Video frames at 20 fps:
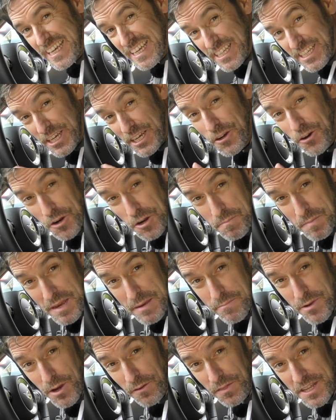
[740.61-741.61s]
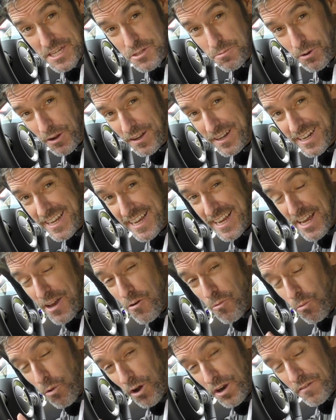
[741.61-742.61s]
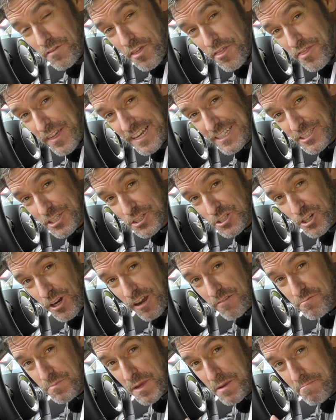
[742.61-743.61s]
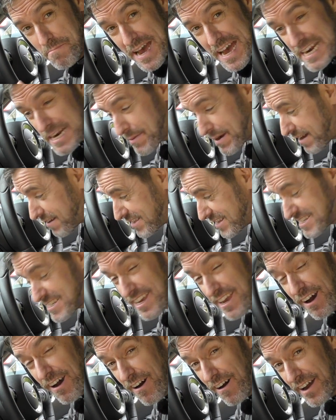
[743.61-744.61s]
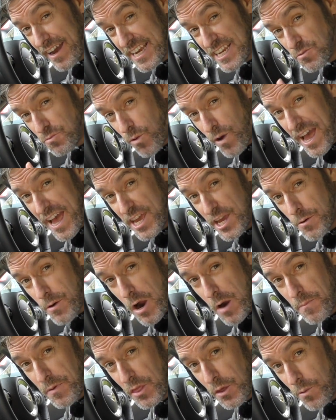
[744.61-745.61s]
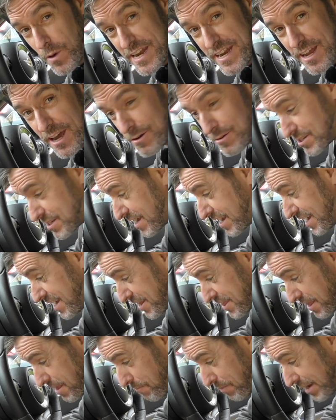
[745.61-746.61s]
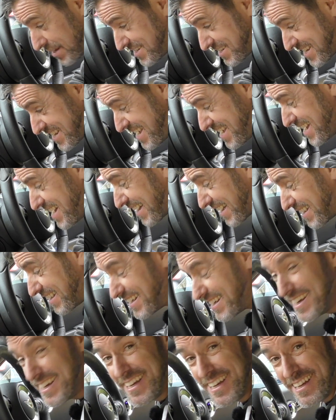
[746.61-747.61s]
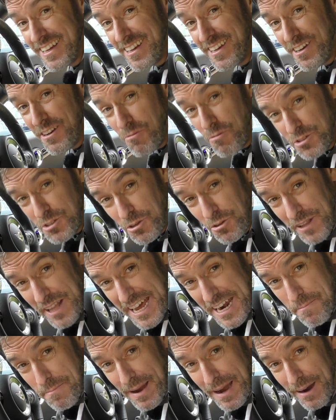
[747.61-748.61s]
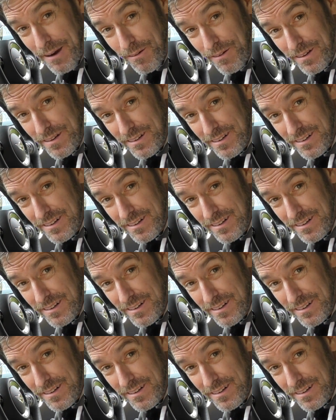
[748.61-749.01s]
You got to beat me on this one. One of the things that drives me mad about this car is where you open the windows. The buttons are here. What's all that about?